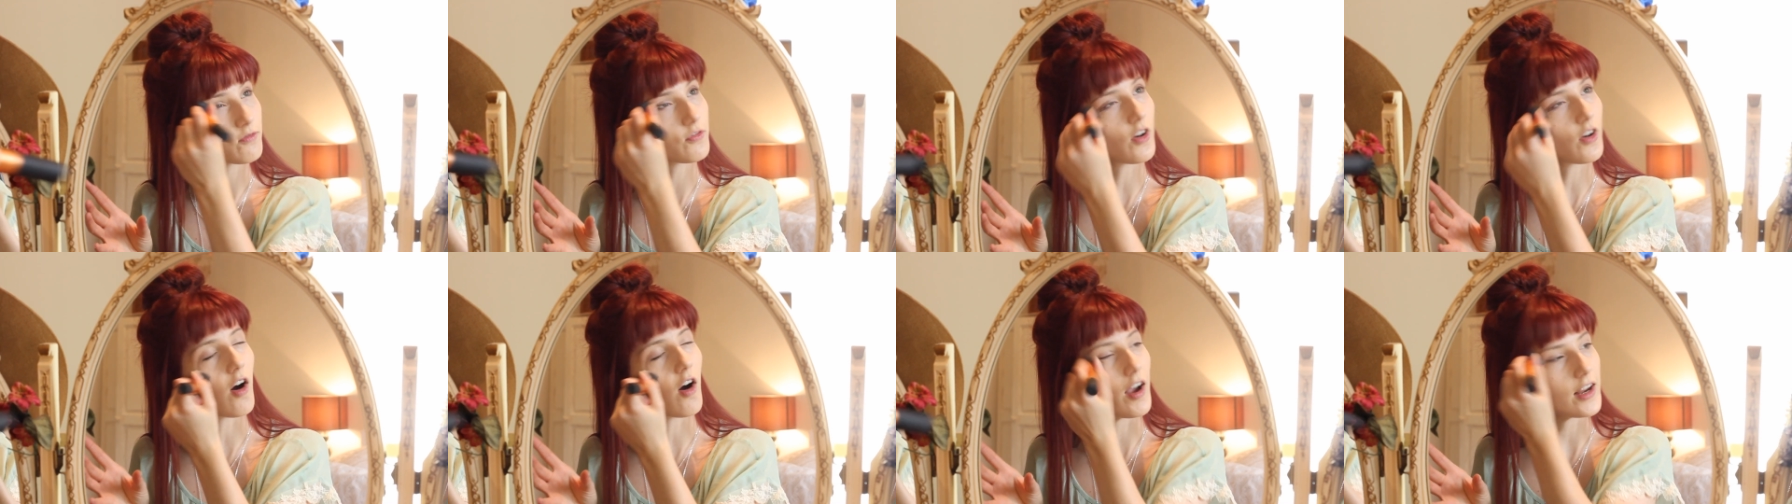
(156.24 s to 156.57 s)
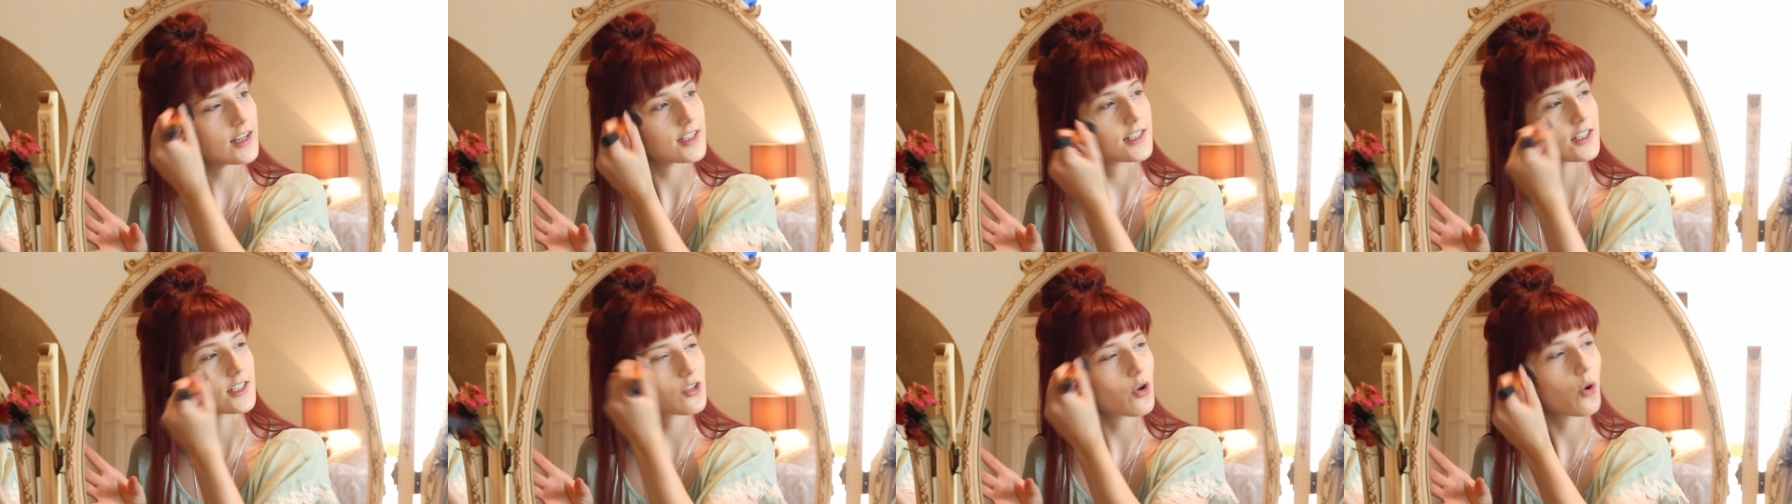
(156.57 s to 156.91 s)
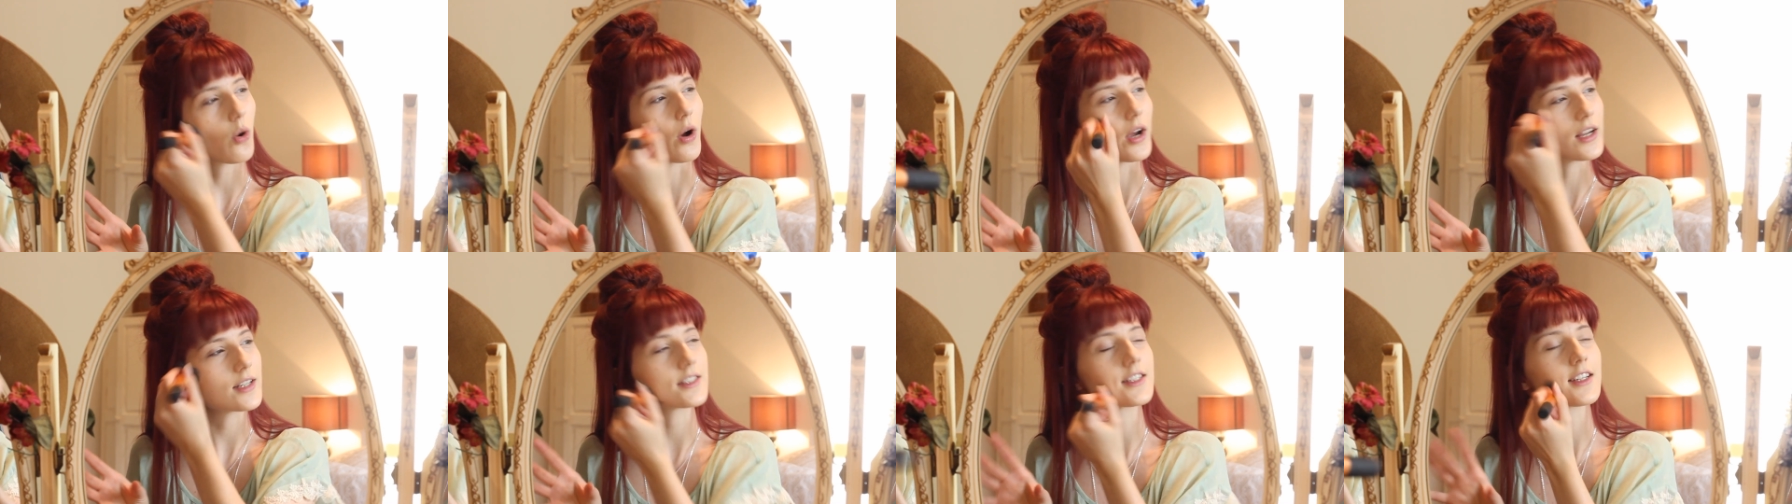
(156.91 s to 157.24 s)
find is
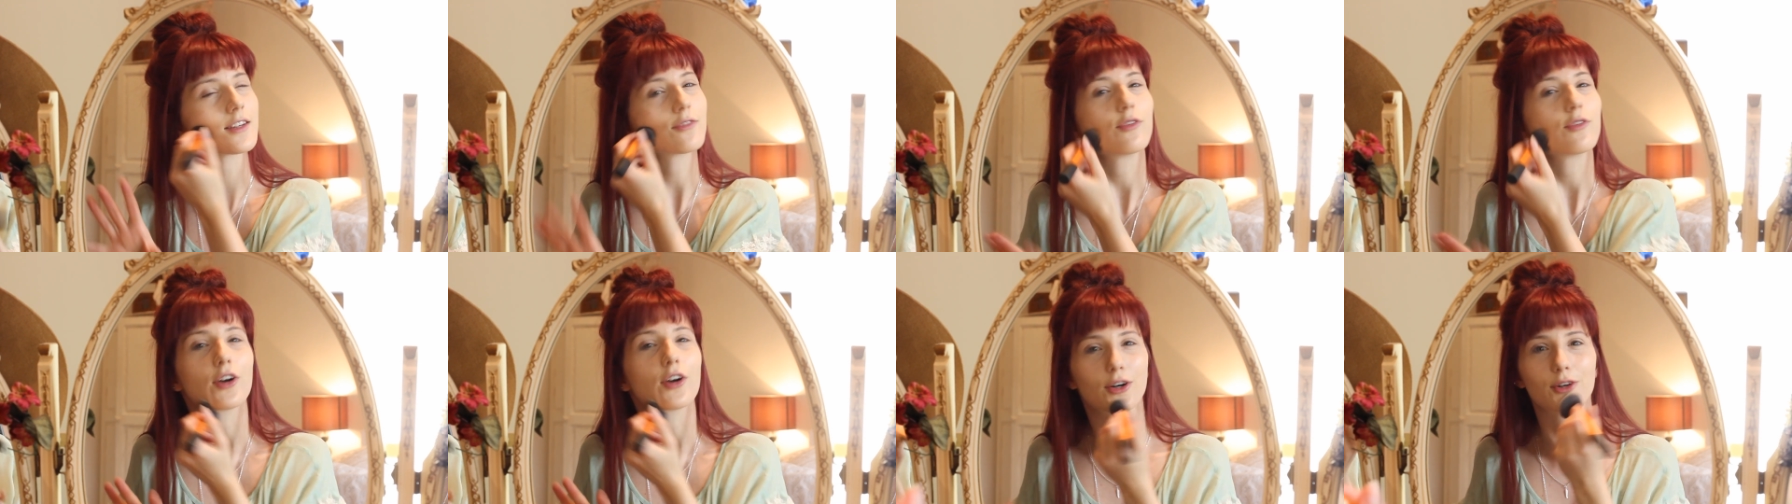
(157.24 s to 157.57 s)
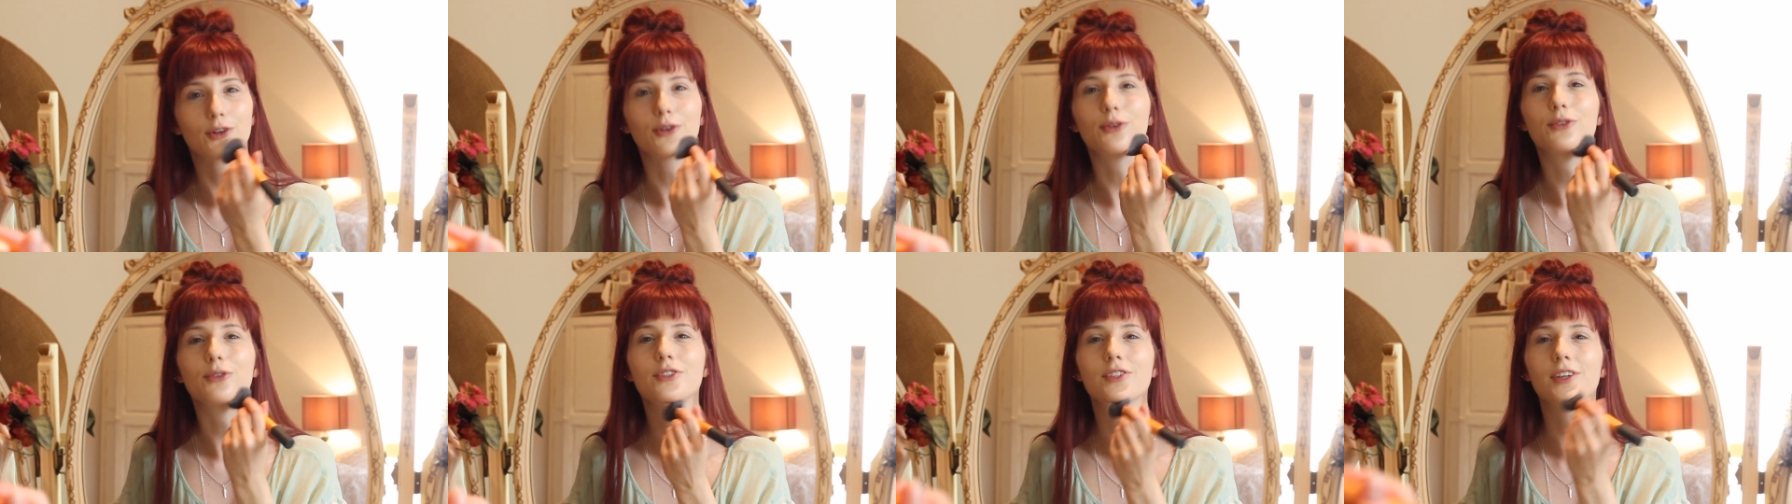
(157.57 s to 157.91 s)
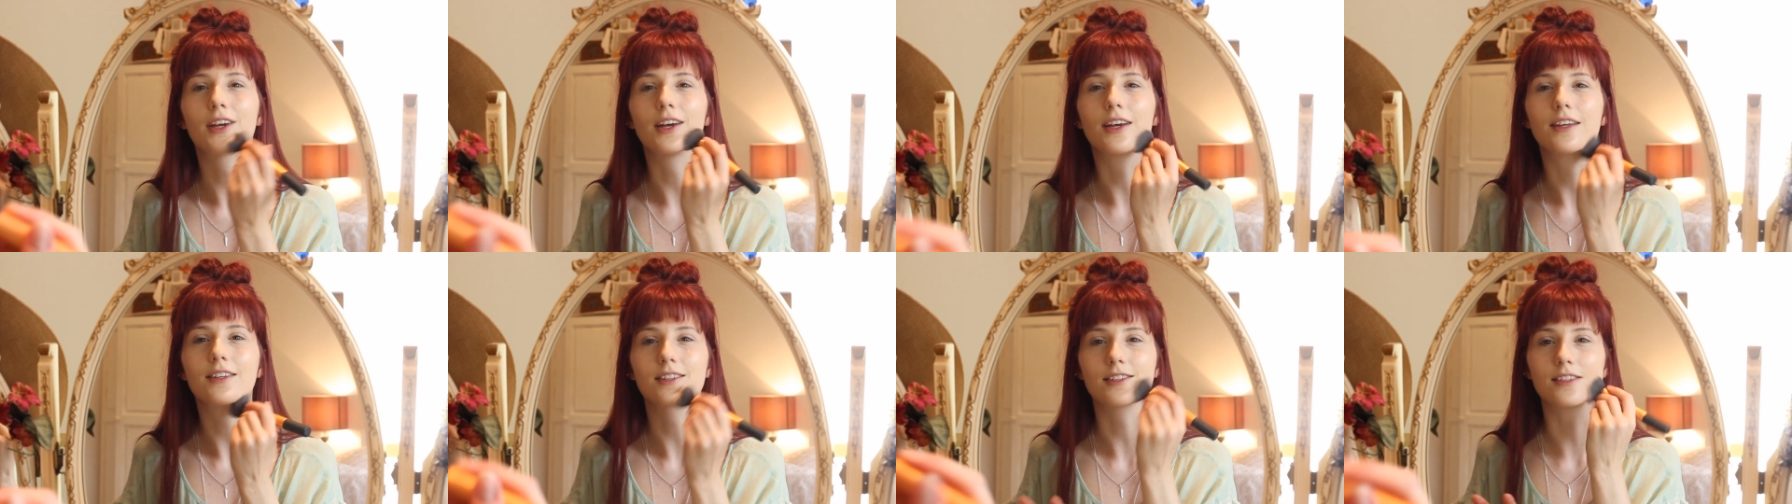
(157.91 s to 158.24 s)
quite difficult
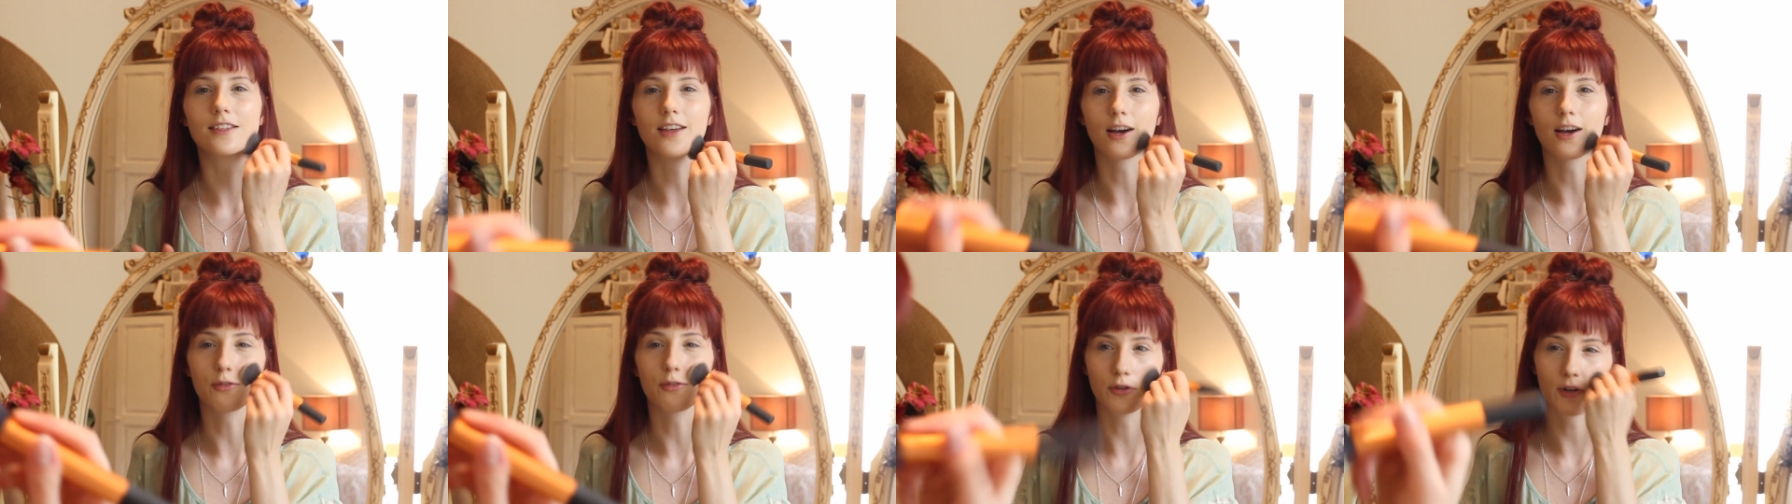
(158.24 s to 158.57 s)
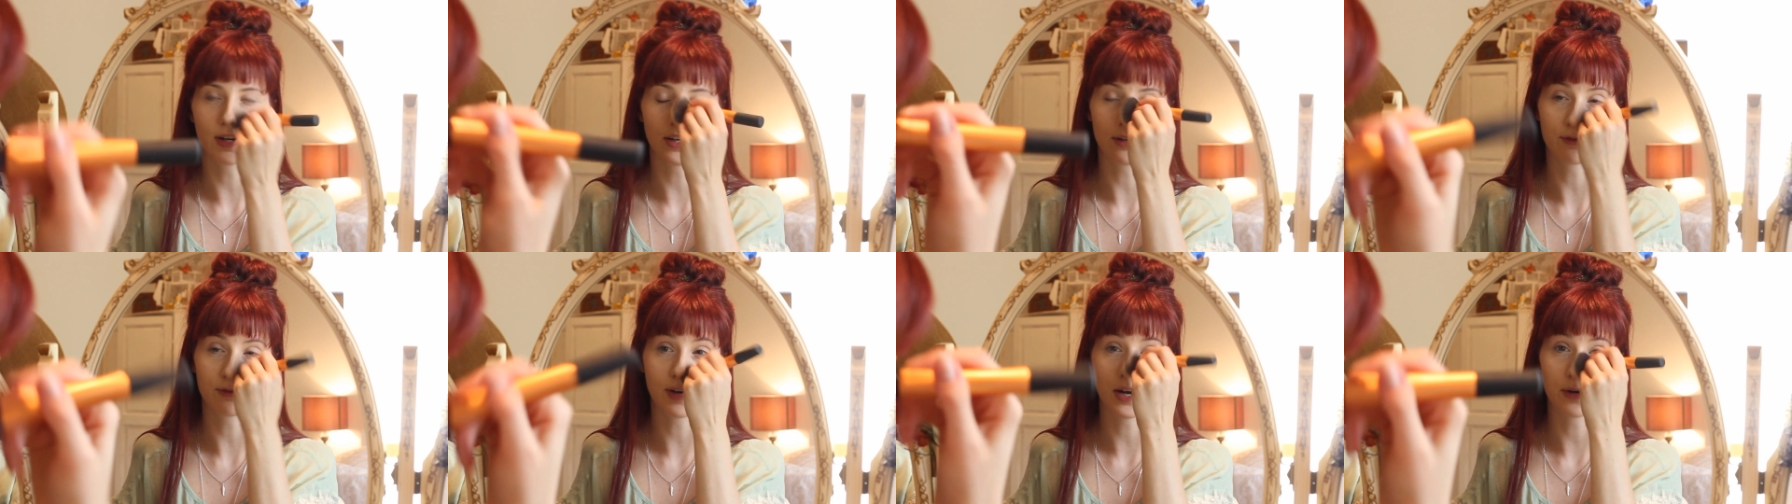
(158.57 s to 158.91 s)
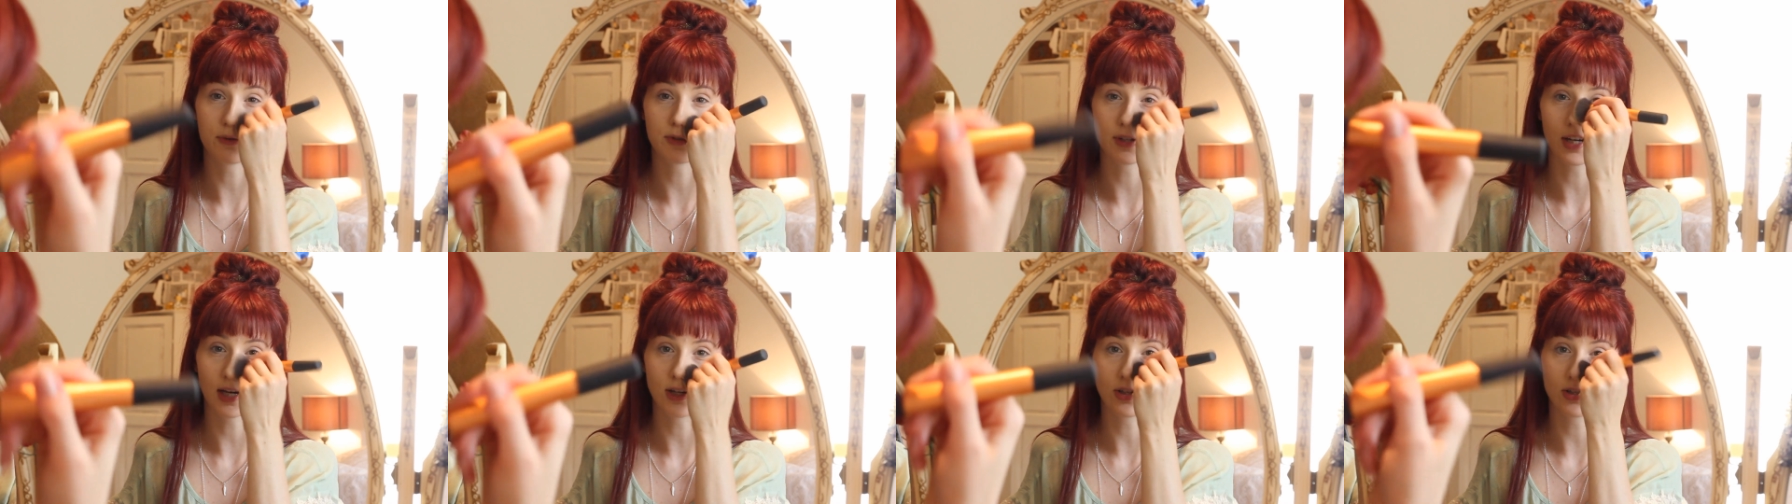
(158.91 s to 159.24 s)
to discover in a
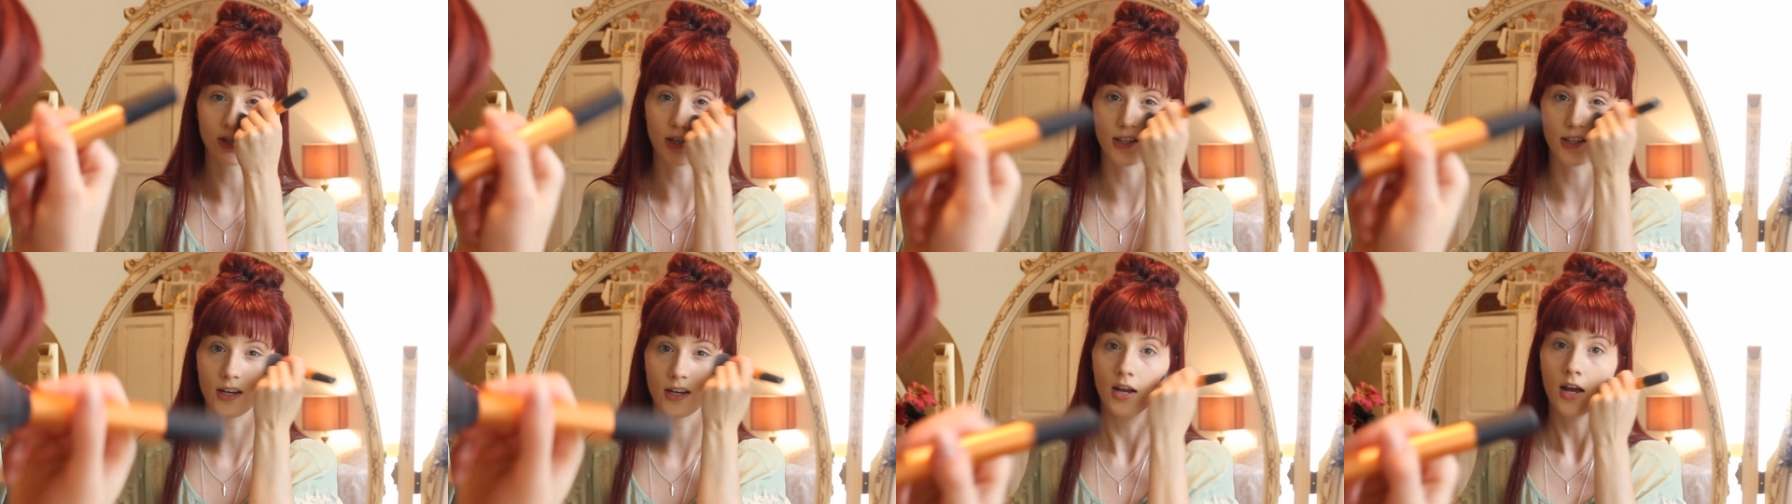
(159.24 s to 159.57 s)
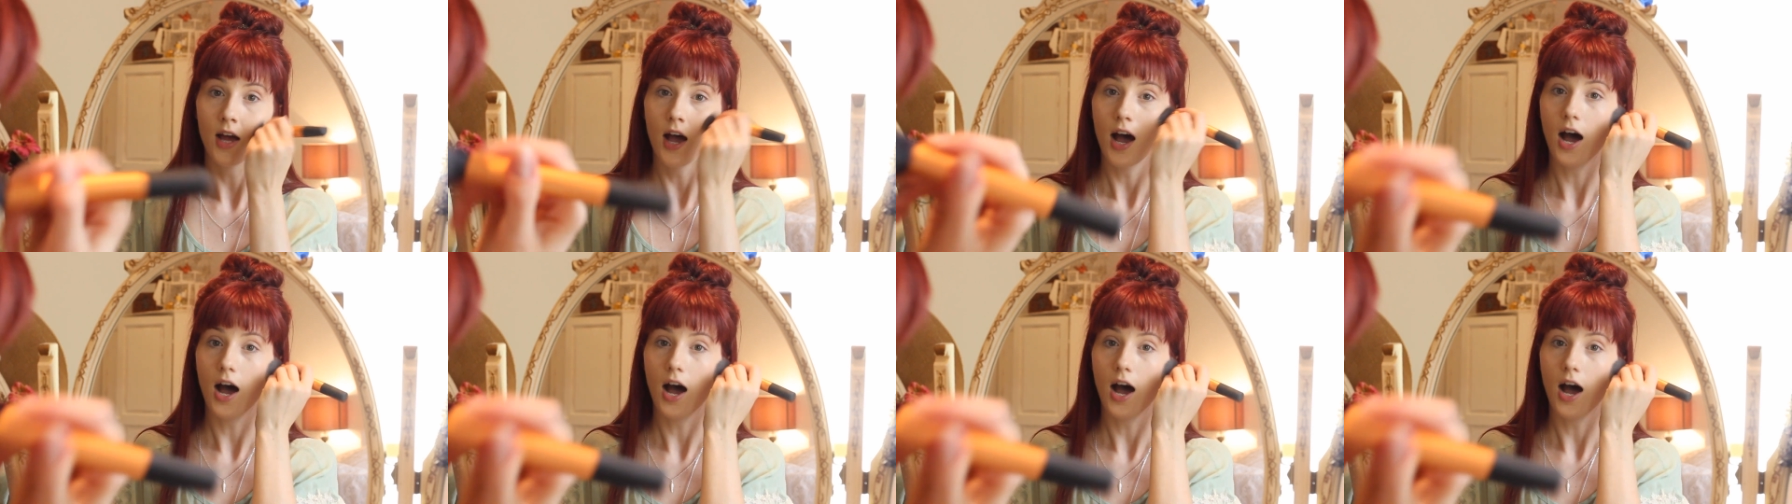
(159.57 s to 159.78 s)
foundation,